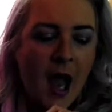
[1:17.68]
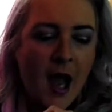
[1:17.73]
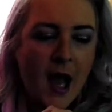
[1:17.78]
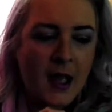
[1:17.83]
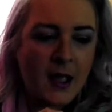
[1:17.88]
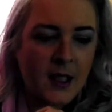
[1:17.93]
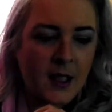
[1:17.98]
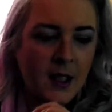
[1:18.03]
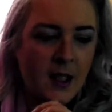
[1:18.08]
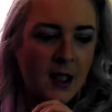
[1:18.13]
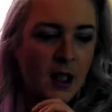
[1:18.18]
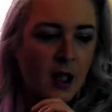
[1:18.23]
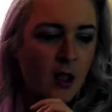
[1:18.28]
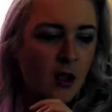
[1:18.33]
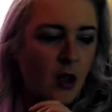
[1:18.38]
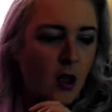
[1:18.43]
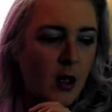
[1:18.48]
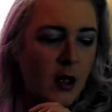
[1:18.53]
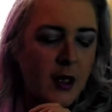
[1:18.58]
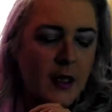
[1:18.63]
And the
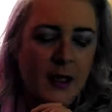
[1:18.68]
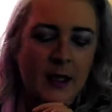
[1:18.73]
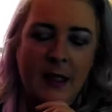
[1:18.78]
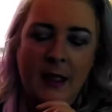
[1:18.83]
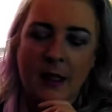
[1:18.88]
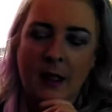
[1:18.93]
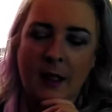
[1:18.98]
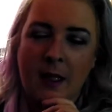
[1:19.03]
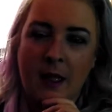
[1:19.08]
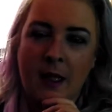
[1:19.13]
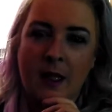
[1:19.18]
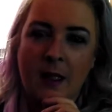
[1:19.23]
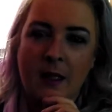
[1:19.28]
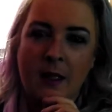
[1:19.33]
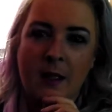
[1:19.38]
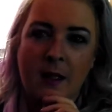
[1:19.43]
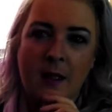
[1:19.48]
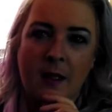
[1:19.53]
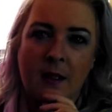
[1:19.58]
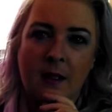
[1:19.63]
annoying little
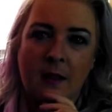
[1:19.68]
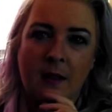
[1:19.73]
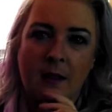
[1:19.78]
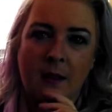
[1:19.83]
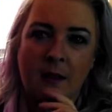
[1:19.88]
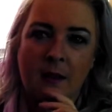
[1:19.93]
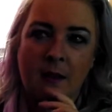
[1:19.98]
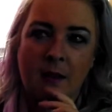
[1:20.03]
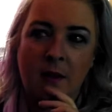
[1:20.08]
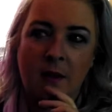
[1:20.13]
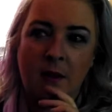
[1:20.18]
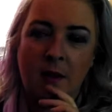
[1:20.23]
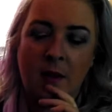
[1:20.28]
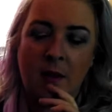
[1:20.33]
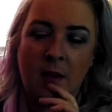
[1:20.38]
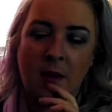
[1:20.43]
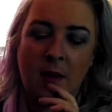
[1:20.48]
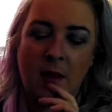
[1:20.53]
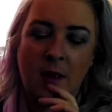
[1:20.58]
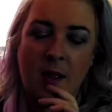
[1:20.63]
git.
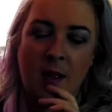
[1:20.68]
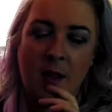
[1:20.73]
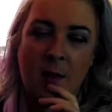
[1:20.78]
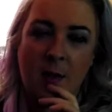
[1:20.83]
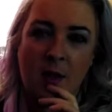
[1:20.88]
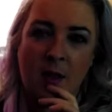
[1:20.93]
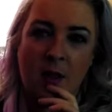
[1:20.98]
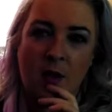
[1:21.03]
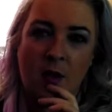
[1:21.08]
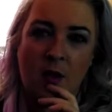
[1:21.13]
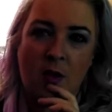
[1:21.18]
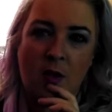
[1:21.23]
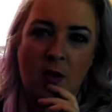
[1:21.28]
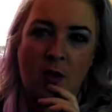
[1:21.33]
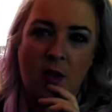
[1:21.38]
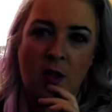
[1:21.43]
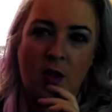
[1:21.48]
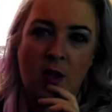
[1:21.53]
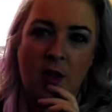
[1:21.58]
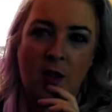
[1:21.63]
Hear my son
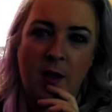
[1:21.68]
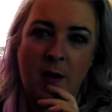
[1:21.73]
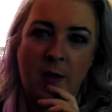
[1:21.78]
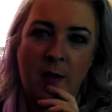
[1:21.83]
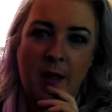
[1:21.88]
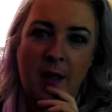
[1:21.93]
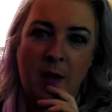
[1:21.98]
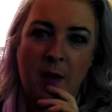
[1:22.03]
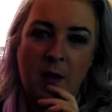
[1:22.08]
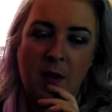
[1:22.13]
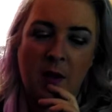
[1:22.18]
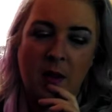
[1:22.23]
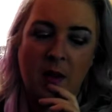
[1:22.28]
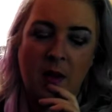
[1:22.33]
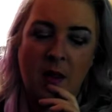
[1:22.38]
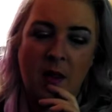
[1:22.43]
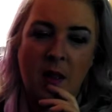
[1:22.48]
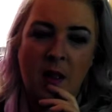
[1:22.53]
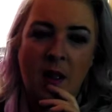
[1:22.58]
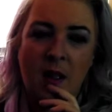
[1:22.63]
screeching at me
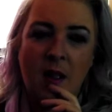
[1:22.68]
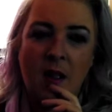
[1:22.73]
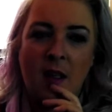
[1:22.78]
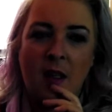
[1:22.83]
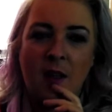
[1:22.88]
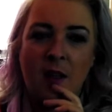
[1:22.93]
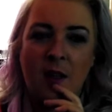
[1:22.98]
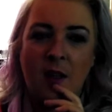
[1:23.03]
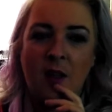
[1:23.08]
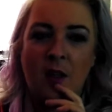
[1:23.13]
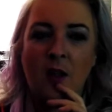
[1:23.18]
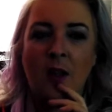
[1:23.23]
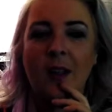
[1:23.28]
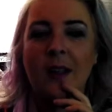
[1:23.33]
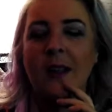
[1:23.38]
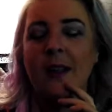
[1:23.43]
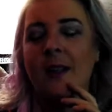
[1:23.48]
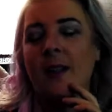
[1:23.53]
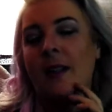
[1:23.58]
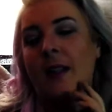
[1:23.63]
now. The
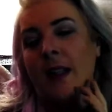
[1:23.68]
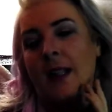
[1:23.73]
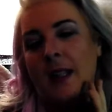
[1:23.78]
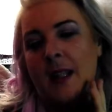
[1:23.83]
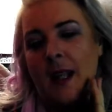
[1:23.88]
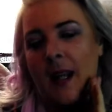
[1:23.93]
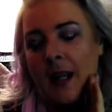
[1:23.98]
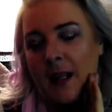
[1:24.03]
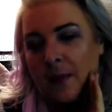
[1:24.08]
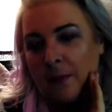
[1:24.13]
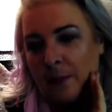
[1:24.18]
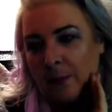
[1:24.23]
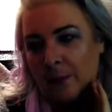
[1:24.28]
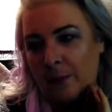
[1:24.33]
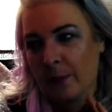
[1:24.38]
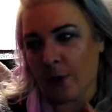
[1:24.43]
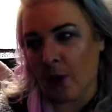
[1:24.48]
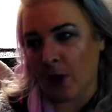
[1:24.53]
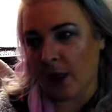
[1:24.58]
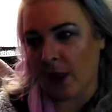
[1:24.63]
annoying little git had
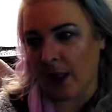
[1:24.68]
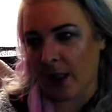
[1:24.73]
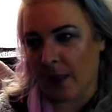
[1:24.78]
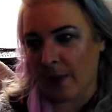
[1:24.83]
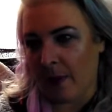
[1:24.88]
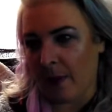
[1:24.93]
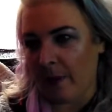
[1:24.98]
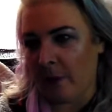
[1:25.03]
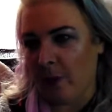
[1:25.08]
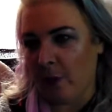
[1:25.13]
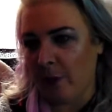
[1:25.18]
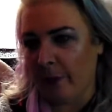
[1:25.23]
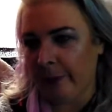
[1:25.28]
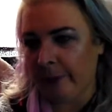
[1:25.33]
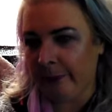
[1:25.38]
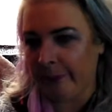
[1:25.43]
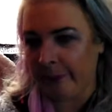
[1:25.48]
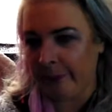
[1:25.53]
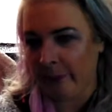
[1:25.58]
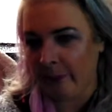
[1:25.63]
broken into my room.
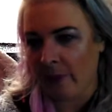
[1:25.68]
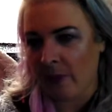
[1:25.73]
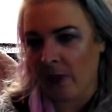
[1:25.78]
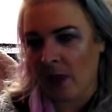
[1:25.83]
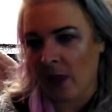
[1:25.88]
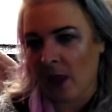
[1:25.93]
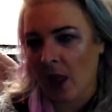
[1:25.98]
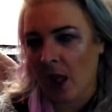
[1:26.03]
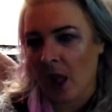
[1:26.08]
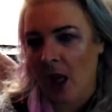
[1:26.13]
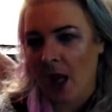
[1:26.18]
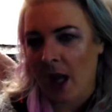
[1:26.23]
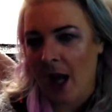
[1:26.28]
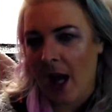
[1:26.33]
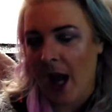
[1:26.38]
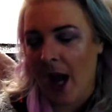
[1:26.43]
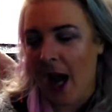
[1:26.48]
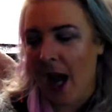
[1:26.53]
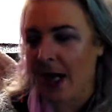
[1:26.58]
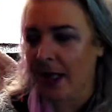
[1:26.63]

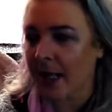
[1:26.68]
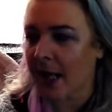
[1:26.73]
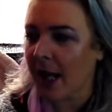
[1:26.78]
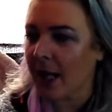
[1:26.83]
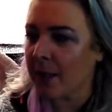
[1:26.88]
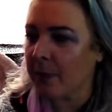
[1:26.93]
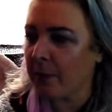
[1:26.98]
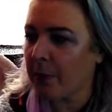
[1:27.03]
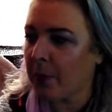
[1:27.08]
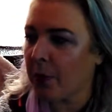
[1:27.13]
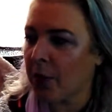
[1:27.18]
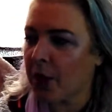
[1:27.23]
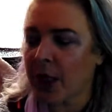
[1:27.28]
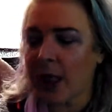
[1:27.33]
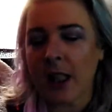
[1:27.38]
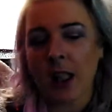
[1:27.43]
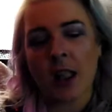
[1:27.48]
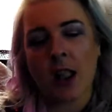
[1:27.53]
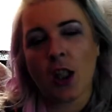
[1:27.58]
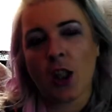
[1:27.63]
And had
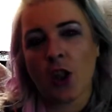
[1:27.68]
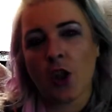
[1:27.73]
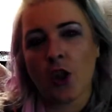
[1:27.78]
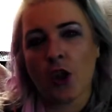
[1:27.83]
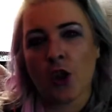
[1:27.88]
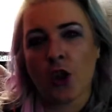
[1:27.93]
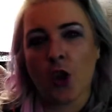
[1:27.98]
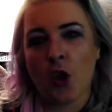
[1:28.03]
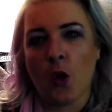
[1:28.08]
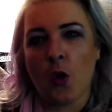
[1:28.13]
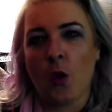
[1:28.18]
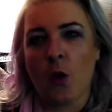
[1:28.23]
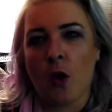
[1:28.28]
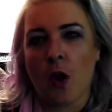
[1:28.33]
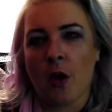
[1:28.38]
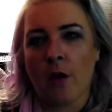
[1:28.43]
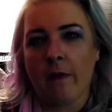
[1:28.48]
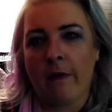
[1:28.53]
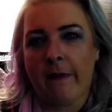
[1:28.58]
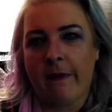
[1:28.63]
proceeded to chew
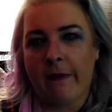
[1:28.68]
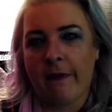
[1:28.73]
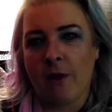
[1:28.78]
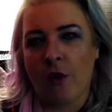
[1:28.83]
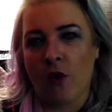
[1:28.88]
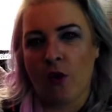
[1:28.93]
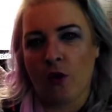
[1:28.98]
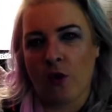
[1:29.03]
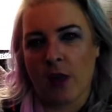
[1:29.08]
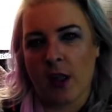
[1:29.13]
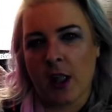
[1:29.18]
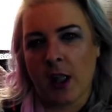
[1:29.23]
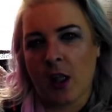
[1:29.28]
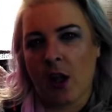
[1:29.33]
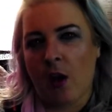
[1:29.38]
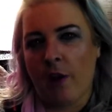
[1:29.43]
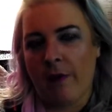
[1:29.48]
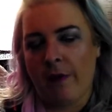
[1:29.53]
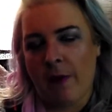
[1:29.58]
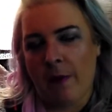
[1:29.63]
on 40
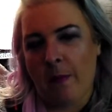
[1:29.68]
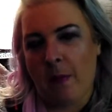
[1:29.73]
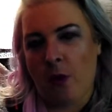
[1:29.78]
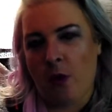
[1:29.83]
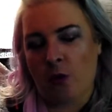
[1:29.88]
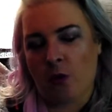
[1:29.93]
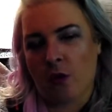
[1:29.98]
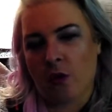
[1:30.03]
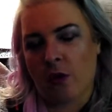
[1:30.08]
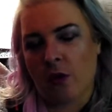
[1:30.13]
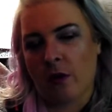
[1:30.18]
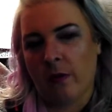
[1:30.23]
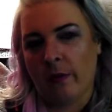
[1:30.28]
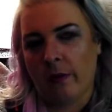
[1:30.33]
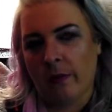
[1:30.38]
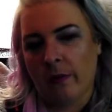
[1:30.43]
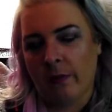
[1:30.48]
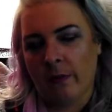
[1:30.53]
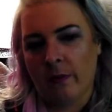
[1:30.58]
coffee pods.